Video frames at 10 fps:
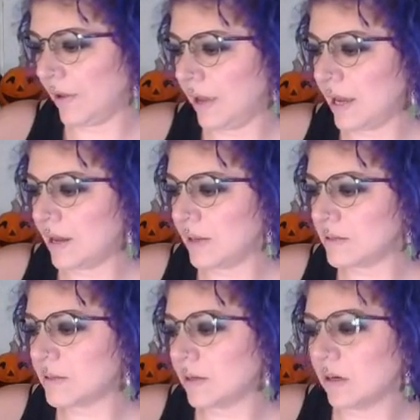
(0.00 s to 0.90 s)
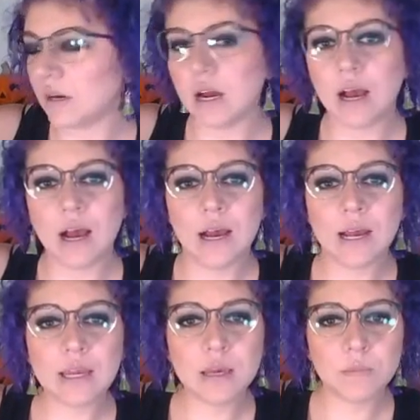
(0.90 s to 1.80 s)
And
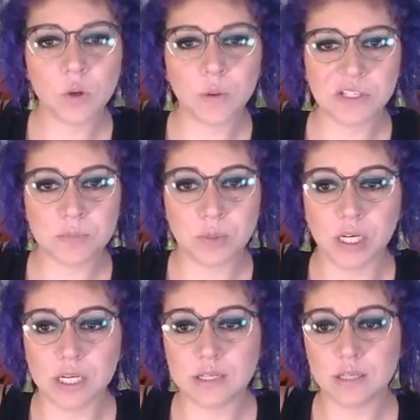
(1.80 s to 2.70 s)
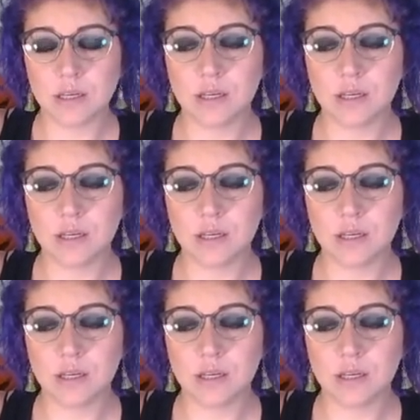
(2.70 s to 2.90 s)
I am going to put